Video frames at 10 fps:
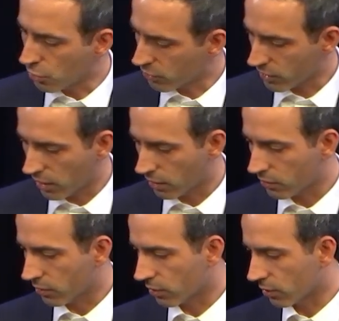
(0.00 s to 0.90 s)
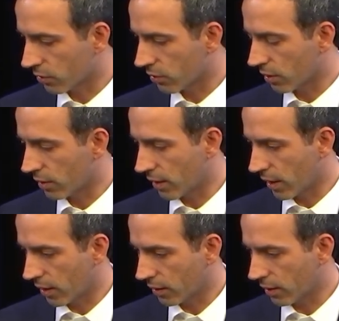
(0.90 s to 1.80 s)
use cases
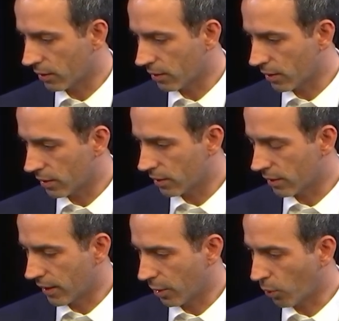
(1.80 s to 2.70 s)
that uh, that